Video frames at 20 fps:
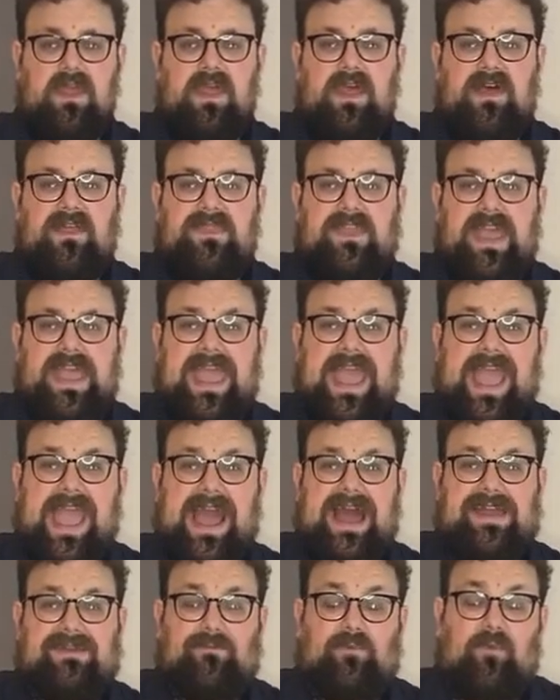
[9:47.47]
They
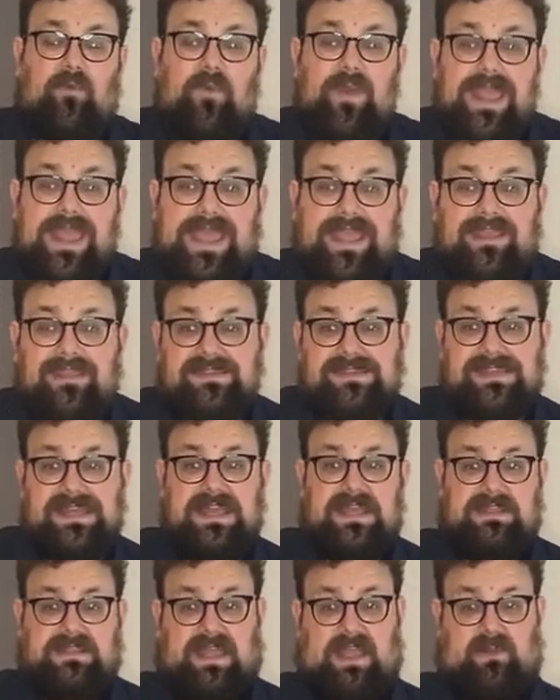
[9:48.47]
had wings
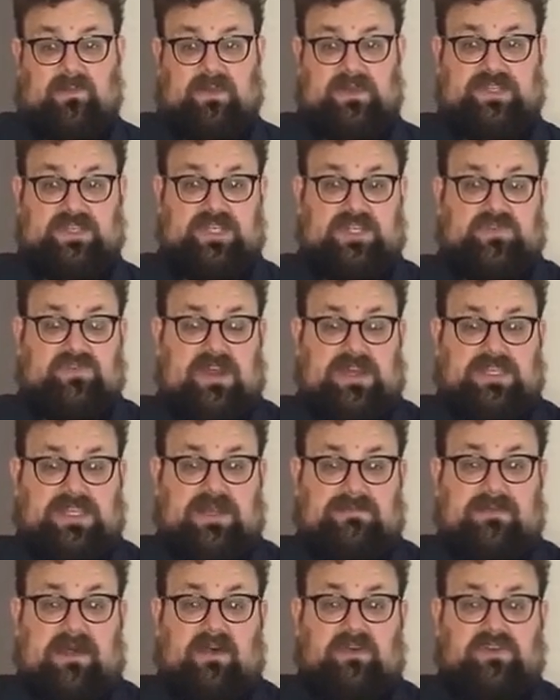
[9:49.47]
that would stretch
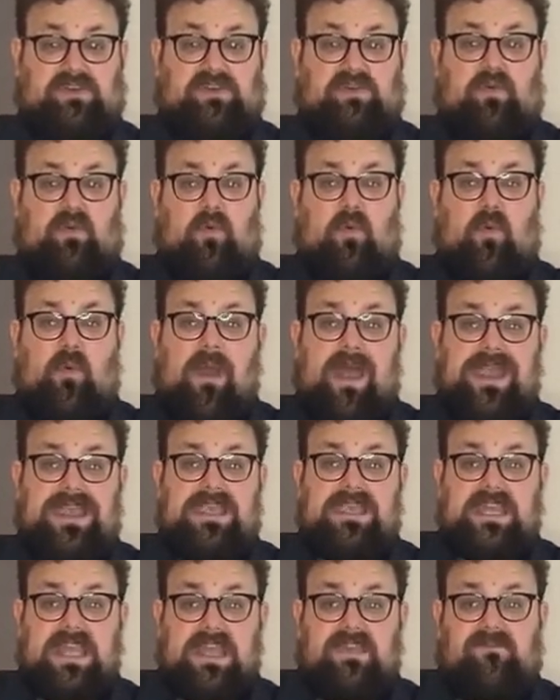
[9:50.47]
about
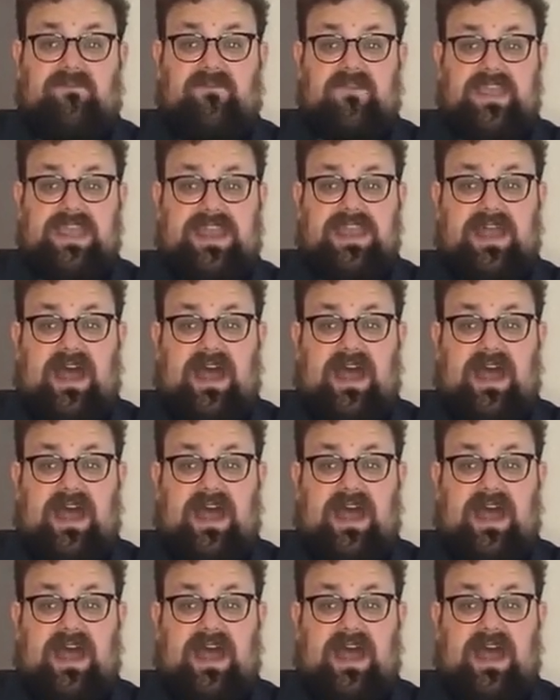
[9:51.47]
20 feet